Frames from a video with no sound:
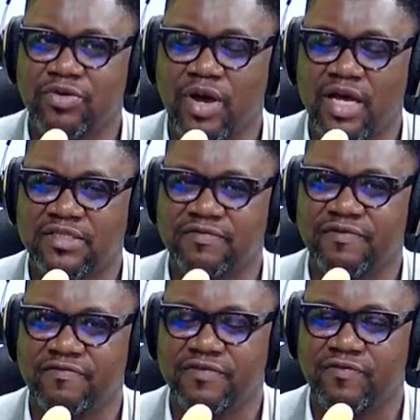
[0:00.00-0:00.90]
has
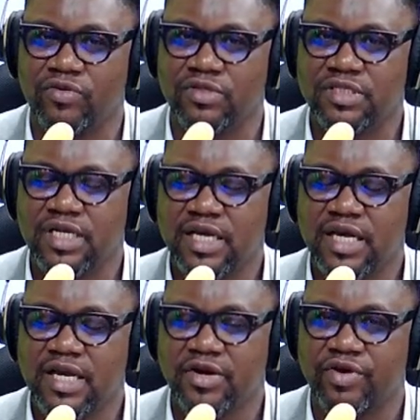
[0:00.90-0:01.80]
50 votes
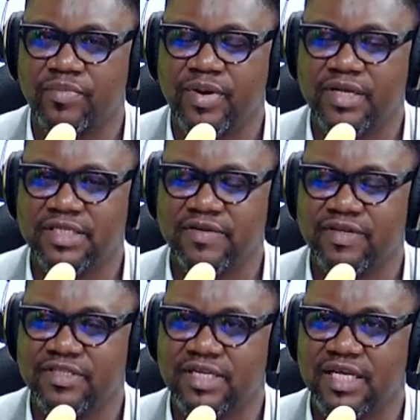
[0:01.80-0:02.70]
and the Green Party, if they
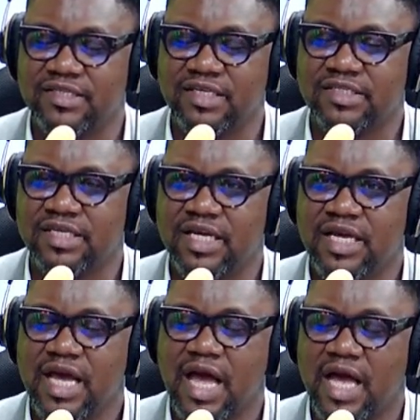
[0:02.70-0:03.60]
still exist,
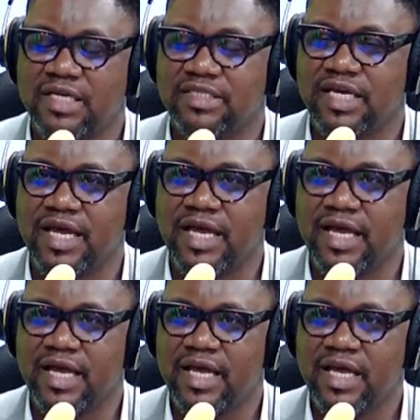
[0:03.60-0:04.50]
has 30
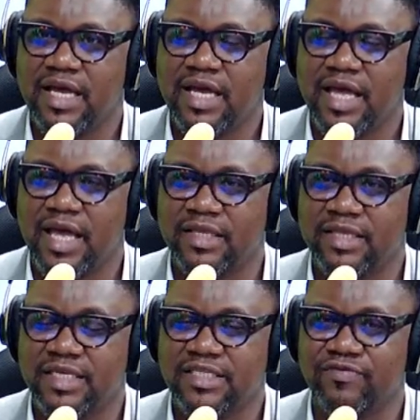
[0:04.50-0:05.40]

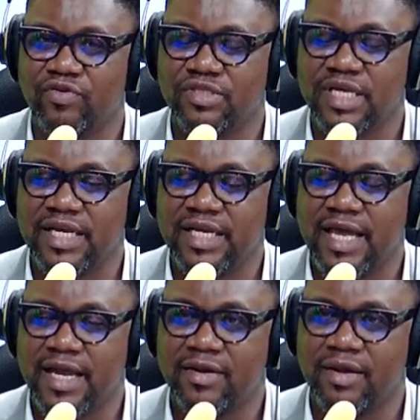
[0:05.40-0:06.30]
votes, and they
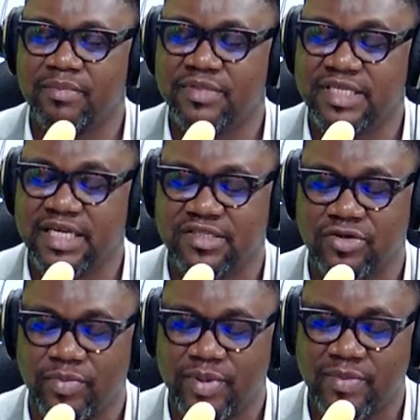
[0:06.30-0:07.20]
get
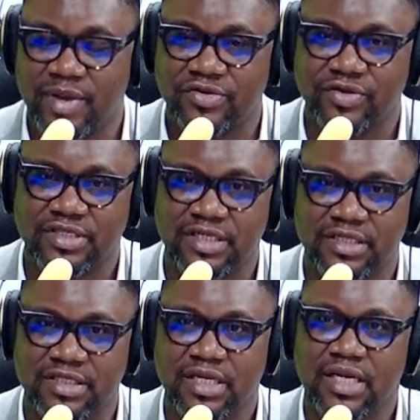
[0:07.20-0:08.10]
parliamentary
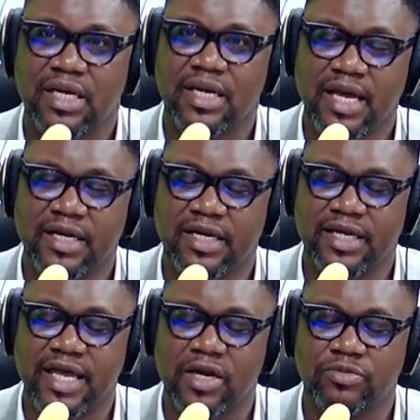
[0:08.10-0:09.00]
seats, and then they
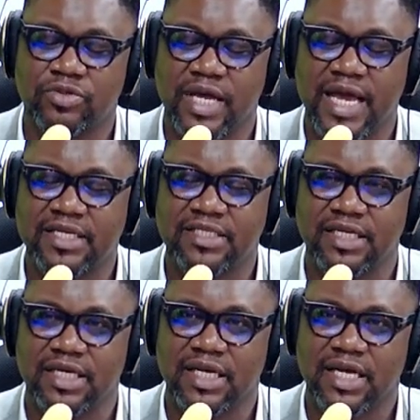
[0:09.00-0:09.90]
get up to 80,
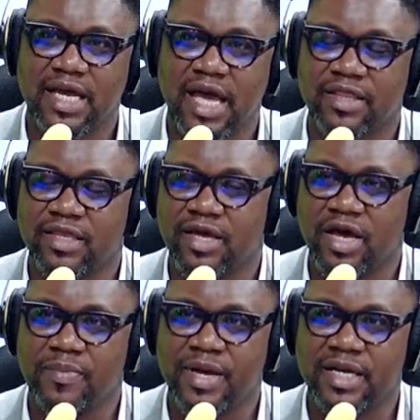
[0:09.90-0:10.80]
and the other
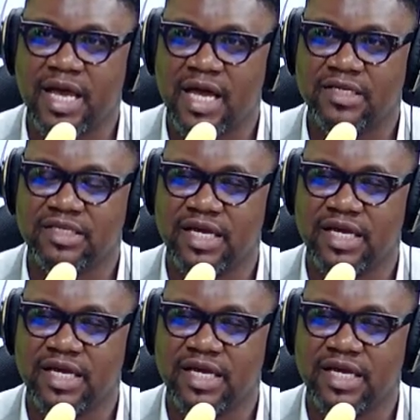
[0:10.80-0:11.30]
party has